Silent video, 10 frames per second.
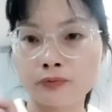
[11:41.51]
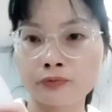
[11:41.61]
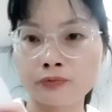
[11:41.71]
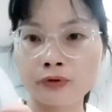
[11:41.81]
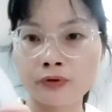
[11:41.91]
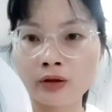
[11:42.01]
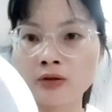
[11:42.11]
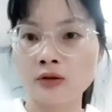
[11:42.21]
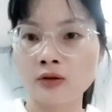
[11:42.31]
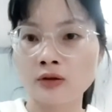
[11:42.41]
We
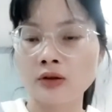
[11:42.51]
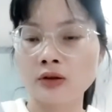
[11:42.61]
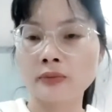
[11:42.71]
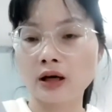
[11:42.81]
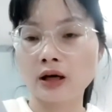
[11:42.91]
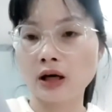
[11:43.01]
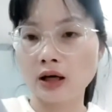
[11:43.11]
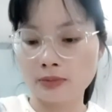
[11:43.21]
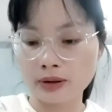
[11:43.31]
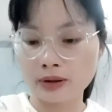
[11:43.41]
do
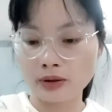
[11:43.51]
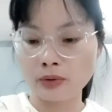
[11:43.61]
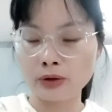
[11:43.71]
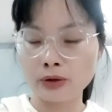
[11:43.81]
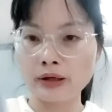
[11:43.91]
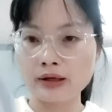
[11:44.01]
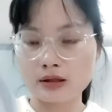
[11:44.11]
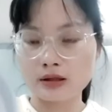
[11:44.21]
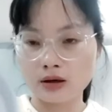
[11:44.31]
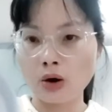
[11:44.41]
is
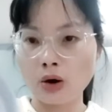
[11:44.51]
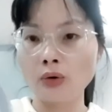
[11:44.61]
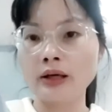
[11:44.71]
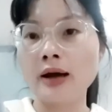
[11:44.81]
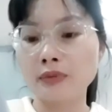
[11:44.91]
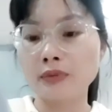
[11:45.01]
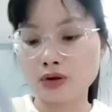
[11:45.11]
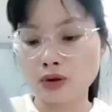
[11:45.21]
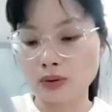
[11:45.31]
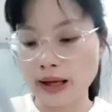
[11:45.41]
OEM, so
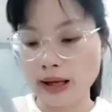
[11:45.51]
can